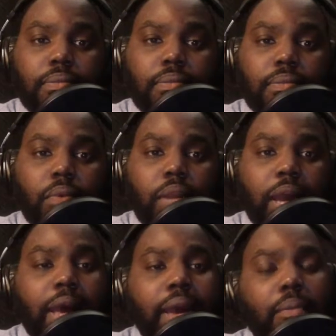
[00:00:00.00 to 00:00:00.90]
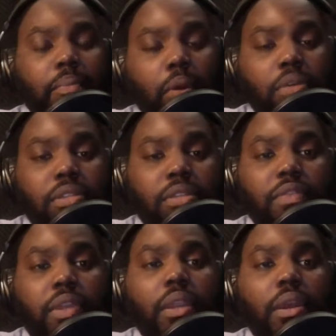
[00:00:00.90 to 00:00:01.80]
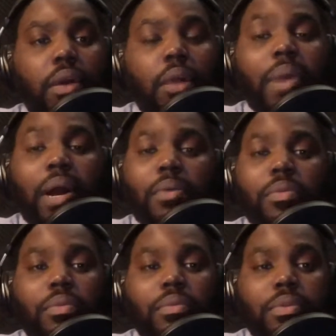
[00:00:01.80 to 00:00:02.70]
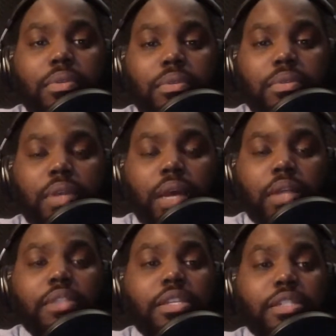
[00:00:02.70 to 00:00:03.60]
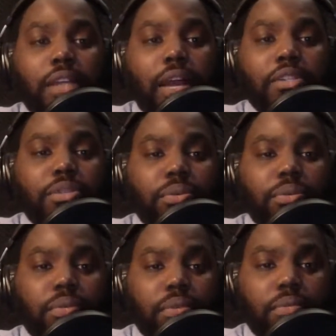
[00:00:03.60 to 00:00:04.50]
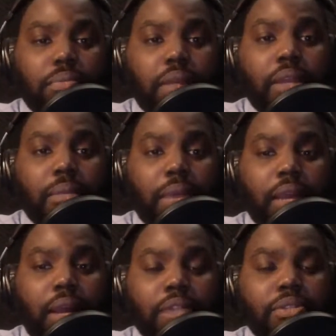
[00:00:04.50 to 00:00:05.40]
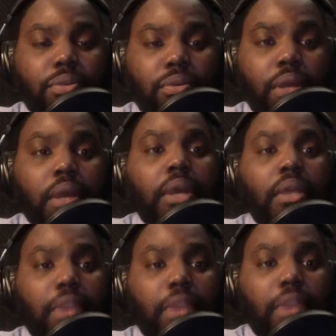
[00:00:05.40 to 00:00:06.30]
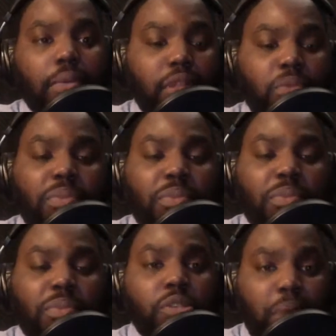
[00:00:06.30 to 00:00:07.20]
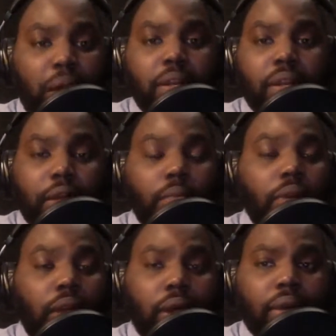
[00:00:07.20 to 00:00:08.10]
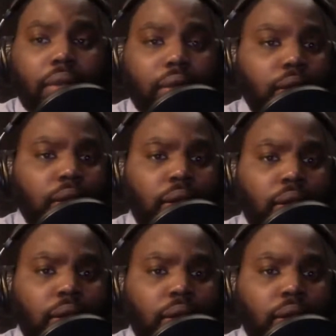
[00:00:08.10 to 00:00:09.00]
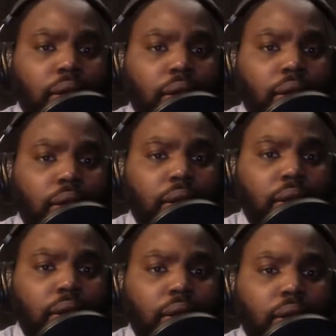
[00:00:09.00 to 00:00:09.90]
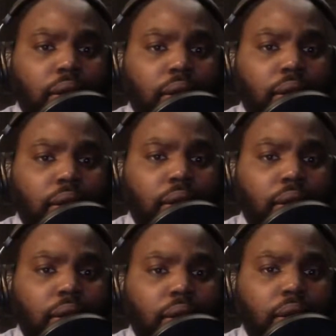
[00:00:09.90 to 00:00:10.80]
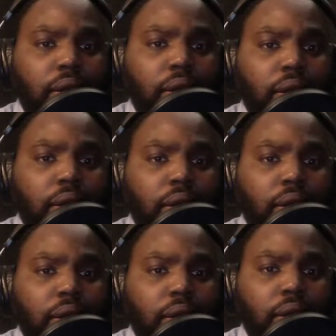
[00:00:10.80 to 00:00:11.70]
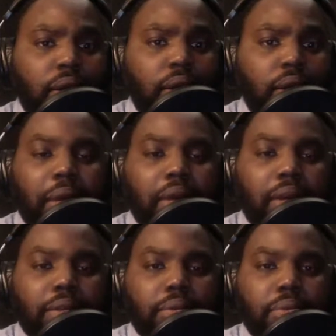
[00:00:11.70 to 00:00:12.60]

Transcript: When I posted the video about teaching high school, beginning band in high school, there were some people who responded and were like, I can't even fathom teaching high school, beginning band in high school.